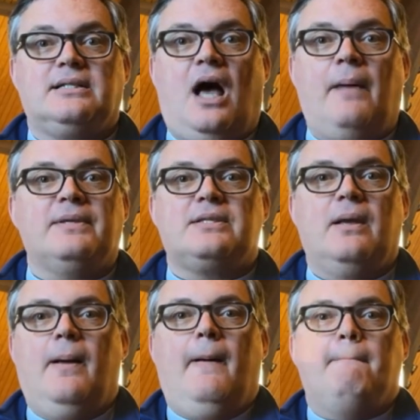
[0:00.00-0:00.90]
Thomas
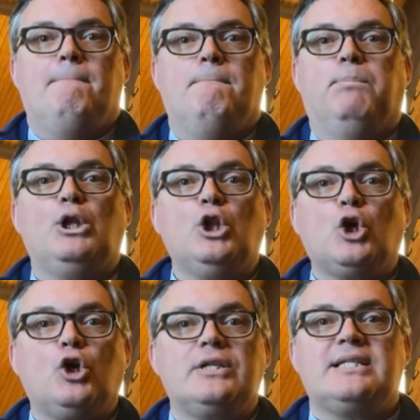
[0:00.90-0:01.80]

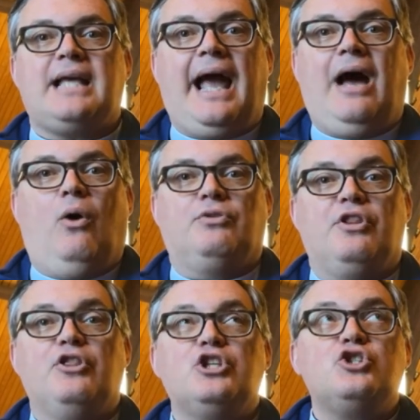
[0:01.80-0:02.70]
blurts out
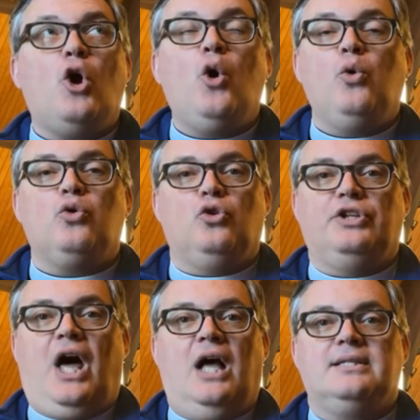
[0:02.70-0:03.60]
the total
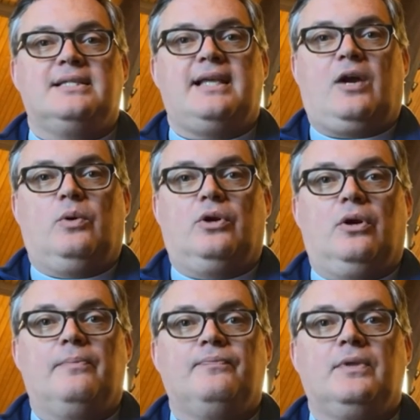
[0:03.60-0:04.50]
non sequitur,